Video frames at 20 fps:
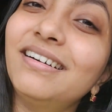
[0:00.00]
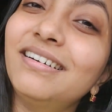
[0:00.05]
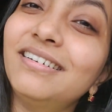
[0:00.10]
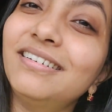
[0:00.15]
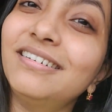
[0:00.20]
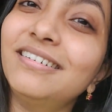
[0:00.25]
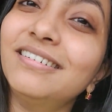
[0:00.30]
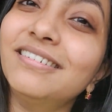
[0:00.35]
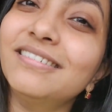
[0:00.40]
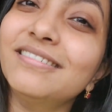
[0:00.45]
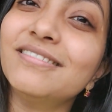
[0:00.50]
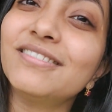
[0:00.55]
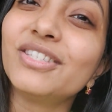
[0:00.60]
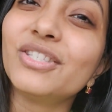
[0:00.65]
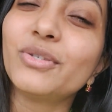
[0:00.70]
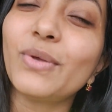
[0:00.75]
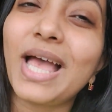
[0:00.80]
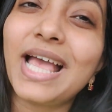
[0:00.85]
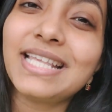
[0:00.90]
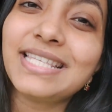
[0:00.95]
uh,
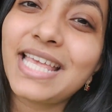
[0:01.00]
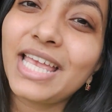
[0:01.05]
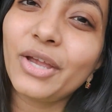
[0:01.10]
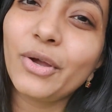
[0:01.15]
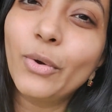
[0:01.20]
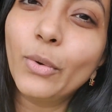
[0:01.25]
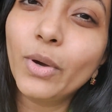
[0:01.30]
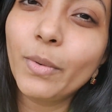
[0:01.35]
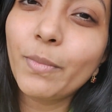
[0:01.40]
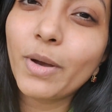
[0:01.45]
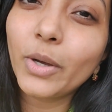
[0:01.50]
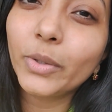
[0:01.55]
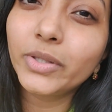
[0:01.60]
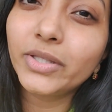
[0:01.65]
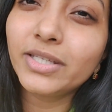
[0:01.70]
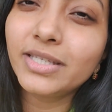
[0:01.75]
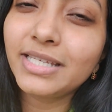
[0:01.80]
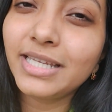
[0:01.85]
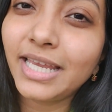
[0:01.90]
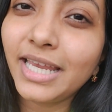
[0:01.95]
so as I go
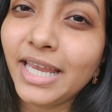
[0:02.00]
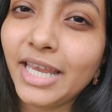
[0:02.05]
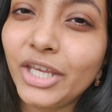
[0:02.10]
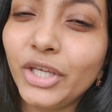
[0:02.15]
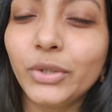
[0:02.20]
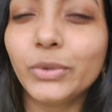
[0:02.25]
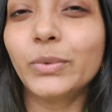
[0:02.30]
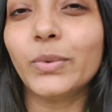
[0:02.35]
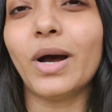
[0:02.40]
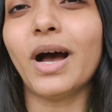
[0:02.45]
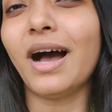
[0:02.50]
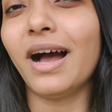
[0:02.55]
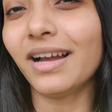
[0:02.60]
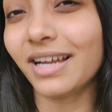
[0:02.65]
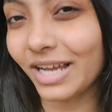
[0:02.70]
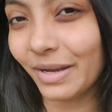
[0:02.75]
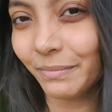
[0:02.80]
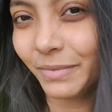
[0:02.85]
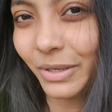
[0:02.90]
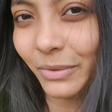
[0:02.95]
about the day you
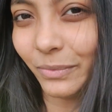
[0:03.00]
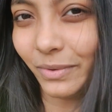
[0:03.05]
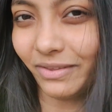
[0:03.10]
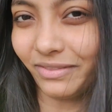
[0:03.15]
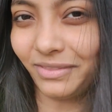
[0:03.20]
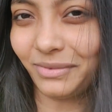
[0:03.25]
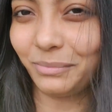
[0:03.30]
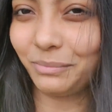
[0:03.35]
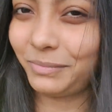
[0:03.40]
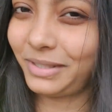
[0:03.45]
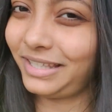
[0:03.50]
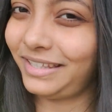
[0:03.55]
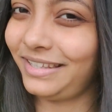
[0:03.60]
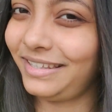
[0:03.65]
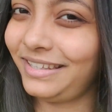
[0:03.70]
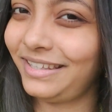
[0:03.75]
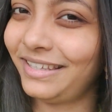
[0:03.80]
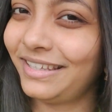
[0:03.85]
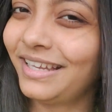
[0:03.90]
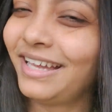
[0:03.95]
are coming with
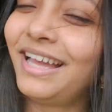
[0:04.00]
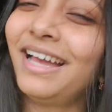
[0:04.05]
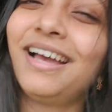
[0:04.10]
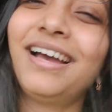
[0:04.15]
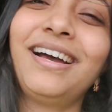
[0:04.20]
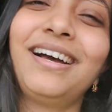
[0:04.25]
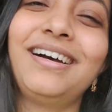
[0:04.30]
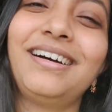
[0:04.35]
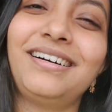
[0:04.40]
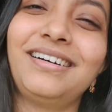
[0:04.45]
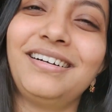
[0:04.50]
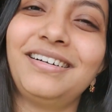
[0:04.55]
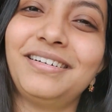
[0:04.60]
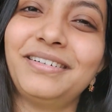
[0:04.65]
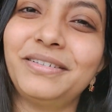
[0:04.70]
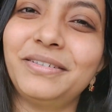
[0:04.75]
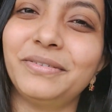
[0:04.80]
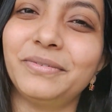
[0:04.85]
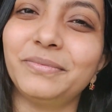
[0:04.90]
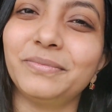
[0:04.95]
me
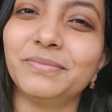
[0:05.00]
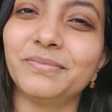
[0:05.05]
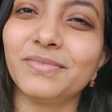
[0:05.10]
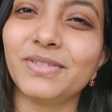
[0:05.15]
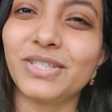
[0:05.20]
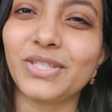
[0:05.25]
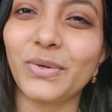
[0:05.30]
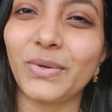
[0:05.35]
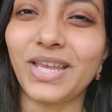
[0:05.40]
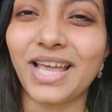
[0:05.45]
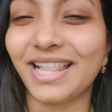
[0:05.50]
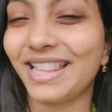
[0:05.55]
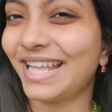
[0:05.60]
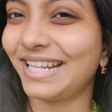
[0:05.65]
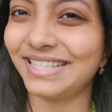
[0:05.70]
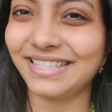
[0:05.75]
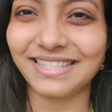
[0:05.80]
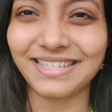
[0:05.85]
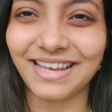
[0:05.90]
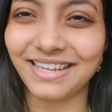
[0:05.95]
um, so yeah
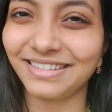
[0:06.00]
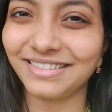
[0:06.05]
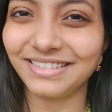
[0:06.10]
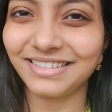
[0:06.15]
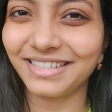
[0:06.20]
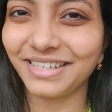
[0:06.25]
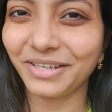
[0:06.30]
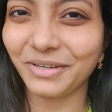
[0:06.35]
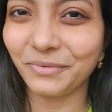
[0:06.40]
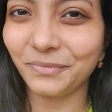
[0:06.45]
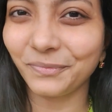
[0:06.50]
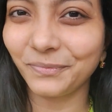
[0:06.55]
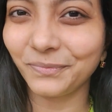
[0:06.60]
let's start the day